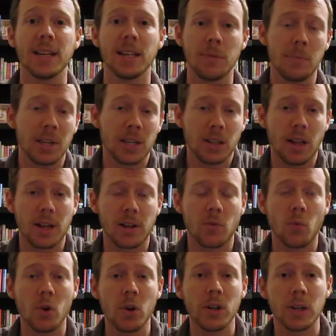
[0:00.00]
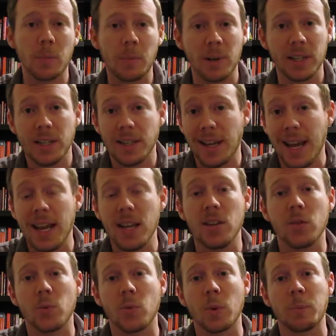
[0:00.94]
It'd be a lot of work, but hey,
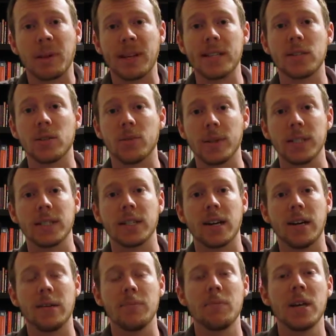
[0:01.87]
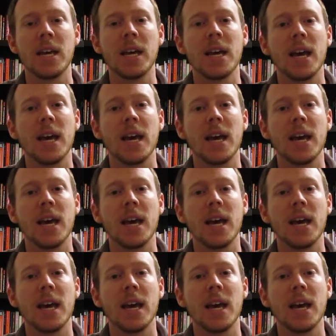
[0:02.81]
you'd replace your income.